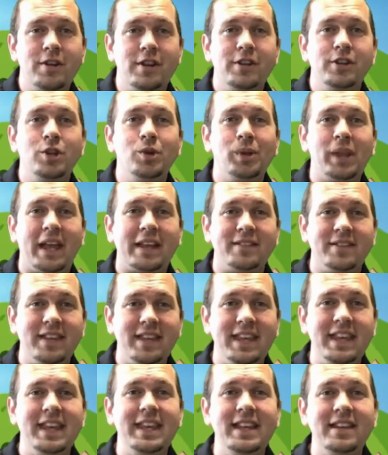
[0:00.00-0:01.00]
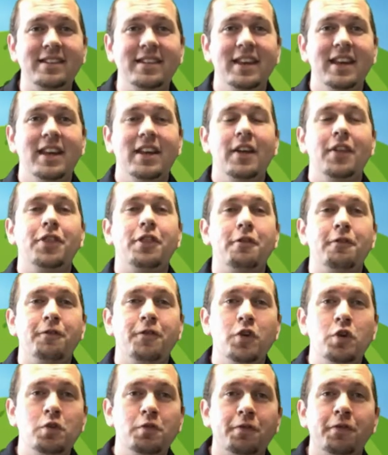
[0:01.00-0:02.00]
and you like to eat the
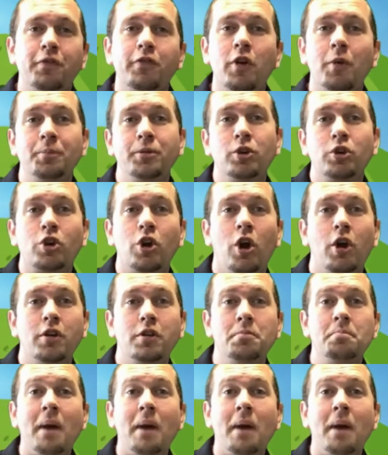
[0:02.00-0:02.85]
food from your garden.